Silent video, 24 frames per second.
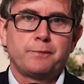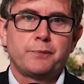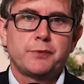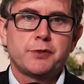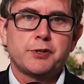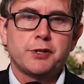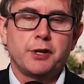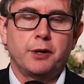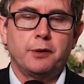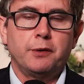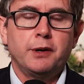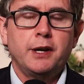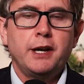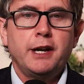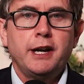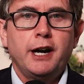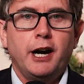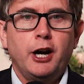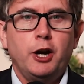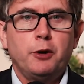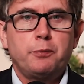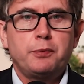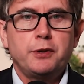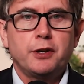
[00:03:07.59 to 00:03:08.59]
So
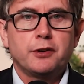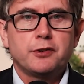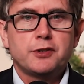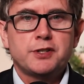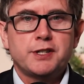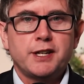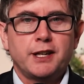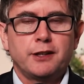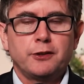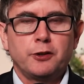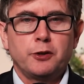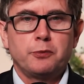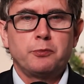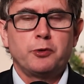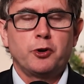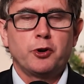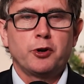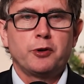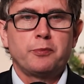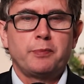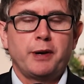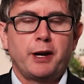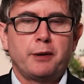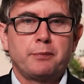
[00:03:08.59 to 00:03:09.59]
I hope you understand a little more
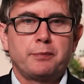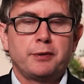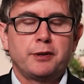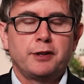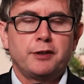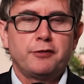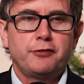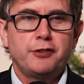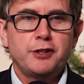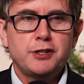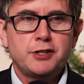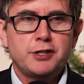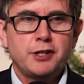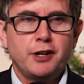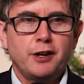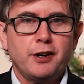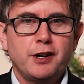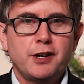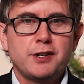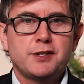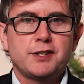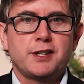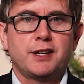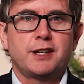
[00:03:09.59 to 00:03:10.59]
about
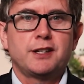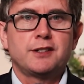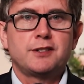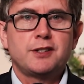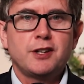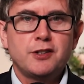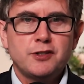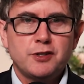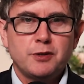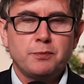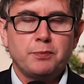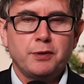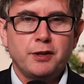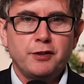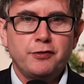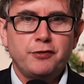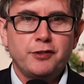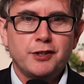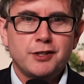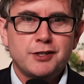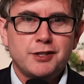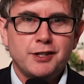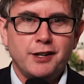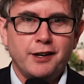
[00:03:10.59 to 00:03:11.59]
beneficiaries and contingent
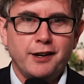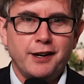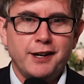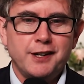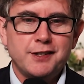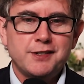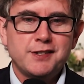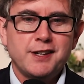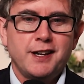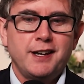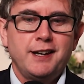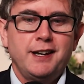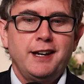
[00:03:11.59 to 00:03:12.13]
beneficiaries,